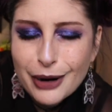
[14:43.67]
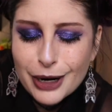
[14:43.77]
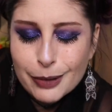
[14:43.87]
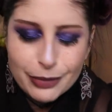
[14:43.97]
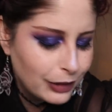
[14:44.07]

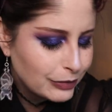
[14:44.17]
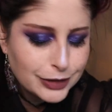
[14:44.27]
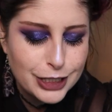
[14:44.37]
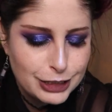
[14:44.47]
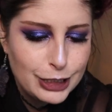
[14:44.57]
purple,
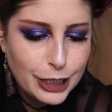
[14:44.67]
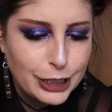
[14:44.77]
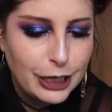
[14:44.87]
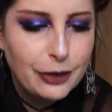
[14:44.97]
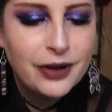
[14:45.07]
because you
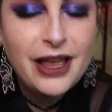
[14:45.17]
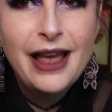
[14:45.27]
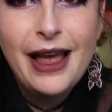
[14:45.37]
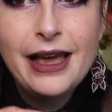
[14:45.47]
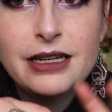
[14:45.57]
know,
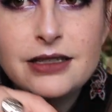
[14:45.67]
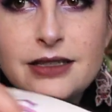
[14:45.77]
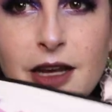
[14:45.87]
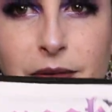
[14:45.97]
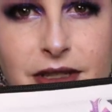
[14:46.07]
and
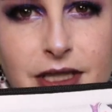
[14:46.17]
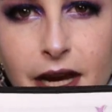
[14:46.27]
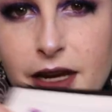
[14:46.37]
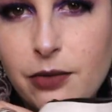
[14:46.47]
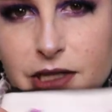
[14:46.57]
it's
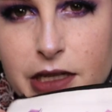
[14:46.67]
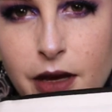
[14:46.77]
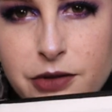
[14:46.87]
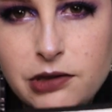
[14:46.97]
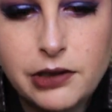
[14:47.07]
double-sided, which I
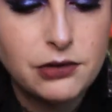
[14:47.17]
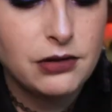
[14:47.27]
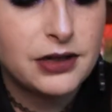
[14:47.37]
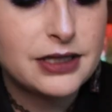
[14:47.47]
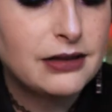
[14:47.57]
thought was really
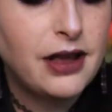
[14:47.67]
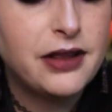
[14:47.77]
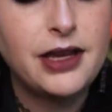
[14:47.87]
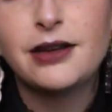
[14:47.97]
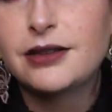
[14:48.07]
cool because a lot
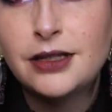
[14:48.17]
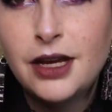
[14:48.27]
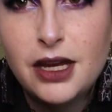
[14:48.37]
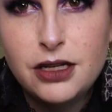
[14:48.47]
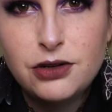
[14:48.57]
of things
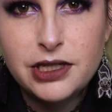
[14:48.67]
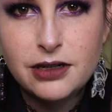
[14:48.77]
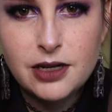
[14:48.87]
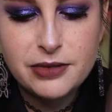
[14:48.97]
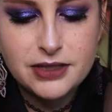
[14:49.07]
usually
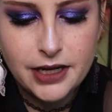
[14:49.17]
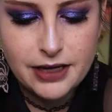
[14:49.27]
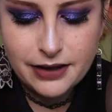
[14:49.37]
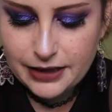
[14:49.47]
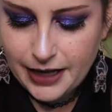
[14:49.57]
aren't
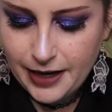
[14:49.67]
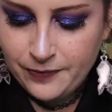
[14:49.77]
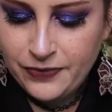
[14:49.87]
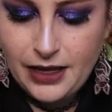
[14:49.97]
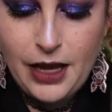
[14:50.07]
double-sided like that.
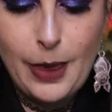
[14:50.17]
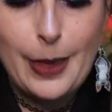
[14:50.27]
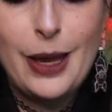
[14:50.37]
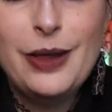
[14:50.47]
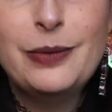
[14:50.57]

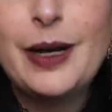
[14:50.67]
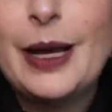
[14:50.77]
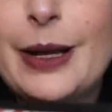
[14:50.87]
The other one I